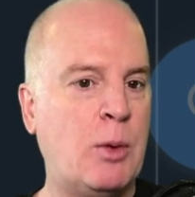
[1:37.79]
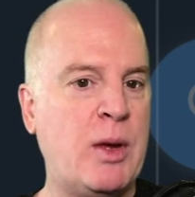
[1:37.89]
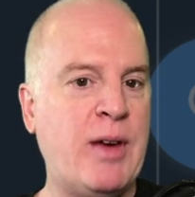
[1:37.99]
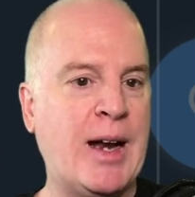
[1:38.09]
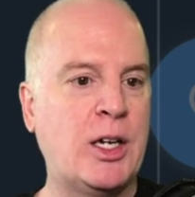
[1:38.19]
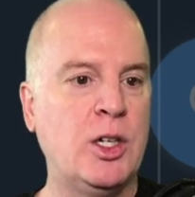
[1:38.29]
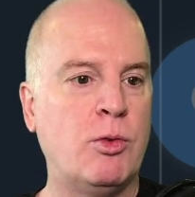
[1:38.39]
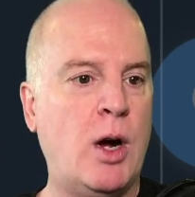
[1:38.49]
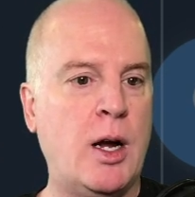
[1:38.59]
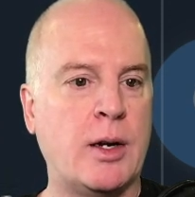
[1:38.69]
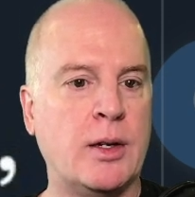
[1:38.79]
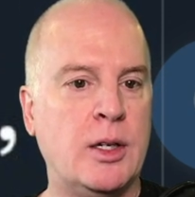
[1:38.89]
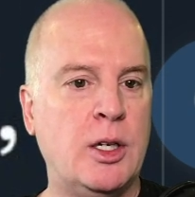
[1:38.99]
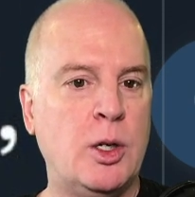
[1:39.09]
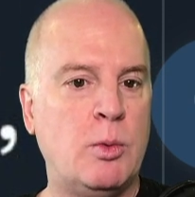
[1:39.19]
We've had a good run.
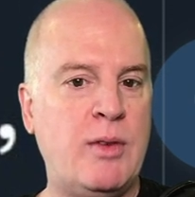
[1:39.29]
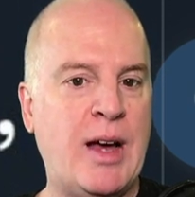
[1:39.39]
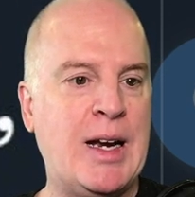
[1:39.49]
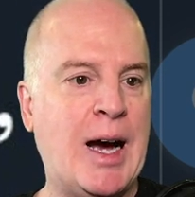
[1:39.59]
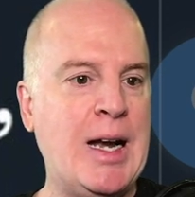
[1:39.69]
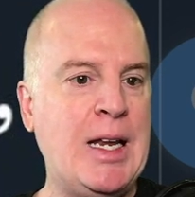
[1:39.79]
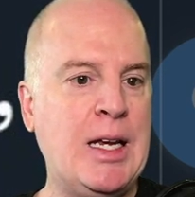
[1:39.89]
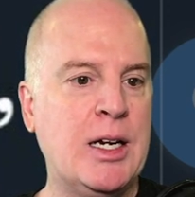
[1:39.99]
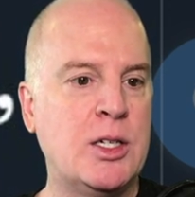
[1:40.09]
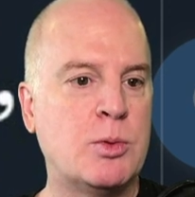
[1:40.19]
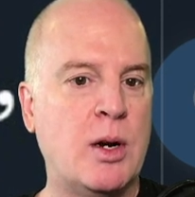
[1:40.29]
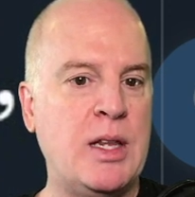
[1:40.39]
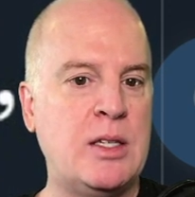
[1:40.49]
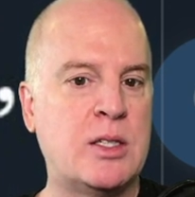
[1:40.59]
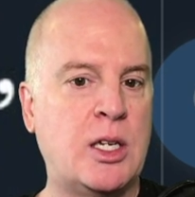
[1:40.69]
We've had 90 years where
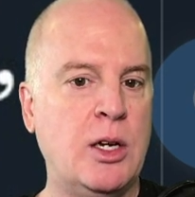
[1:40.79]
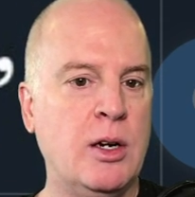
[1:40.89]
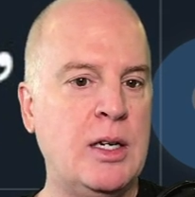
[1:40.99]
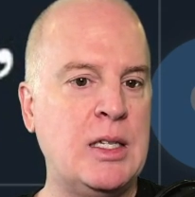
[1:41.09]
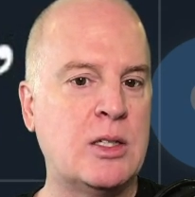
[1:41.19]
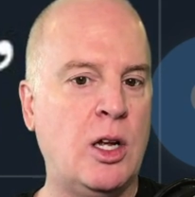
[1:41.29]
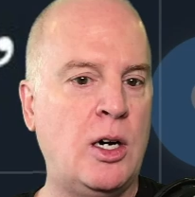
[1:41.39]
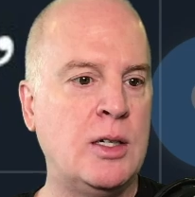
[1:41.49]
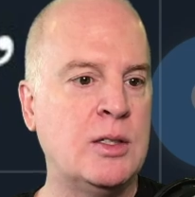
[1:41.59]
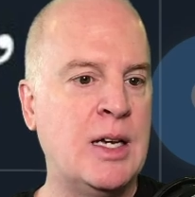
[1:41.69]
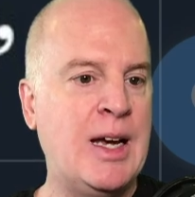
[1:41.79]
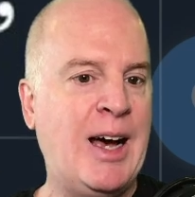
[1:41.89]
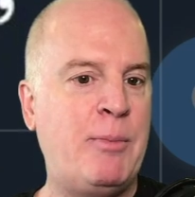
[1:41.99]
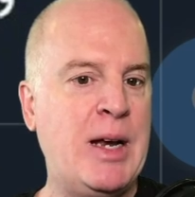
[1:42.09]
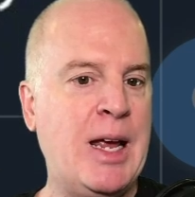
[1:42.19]
these securities laws
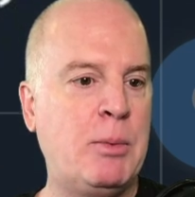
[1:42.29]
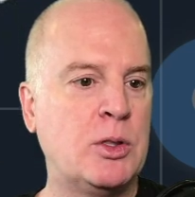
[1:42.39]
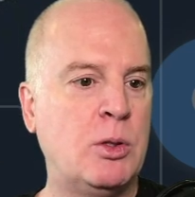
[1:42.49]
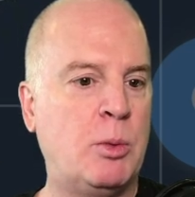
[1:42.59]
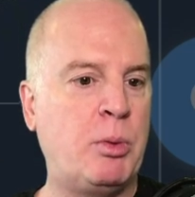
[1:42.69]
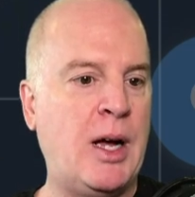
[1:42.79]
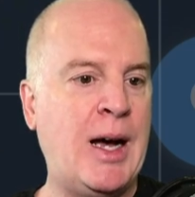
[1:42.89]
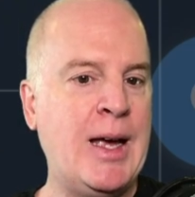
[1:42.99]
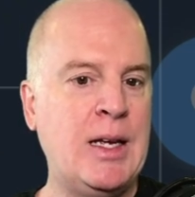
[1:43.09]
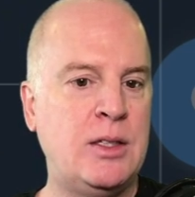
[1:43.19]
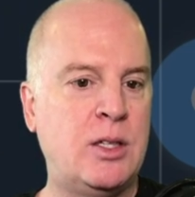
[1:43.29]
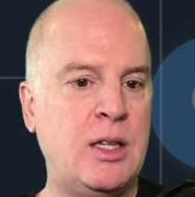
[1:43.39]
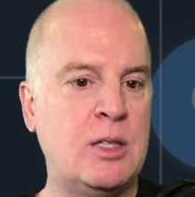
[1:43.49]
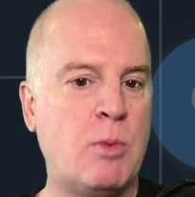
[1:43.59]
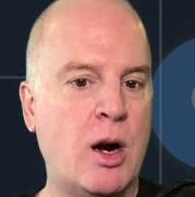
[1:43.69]
have been able to apply to
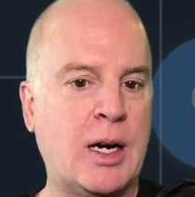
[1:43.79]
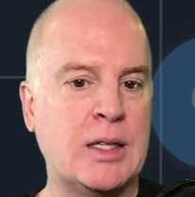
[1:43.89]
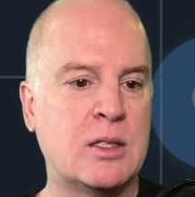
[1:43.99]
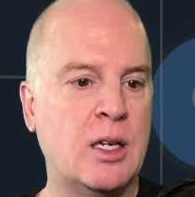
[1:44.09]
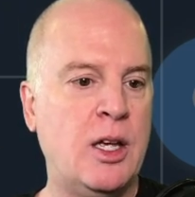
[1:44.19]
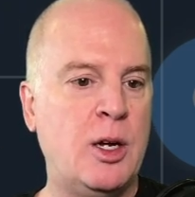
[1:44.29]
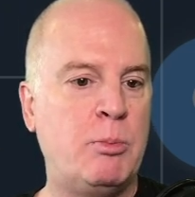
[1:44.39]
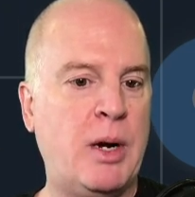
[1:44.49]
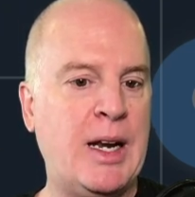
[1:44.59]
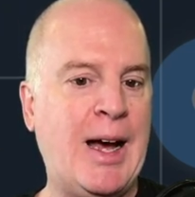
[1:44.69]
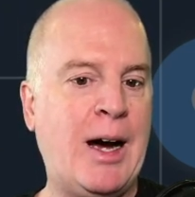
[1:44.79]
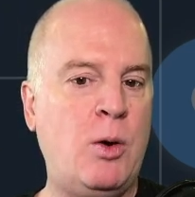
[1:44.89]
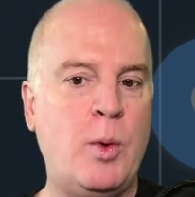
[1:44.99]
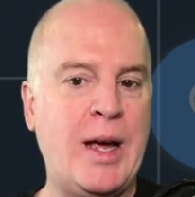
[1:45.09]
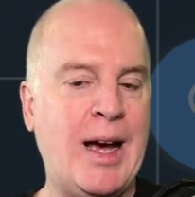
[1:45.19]
these markets. But now
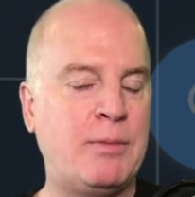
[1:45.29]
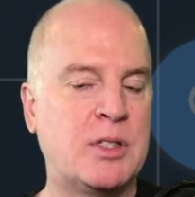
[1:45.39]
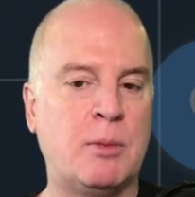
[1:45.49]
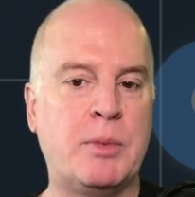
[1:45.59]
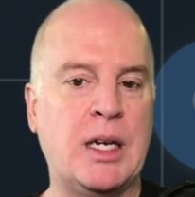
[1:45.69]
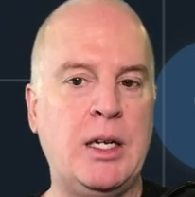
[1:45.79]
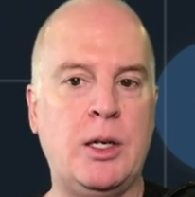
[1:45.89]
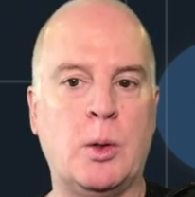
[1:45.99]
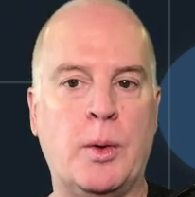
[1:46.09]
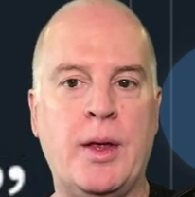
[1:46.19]
we have something new.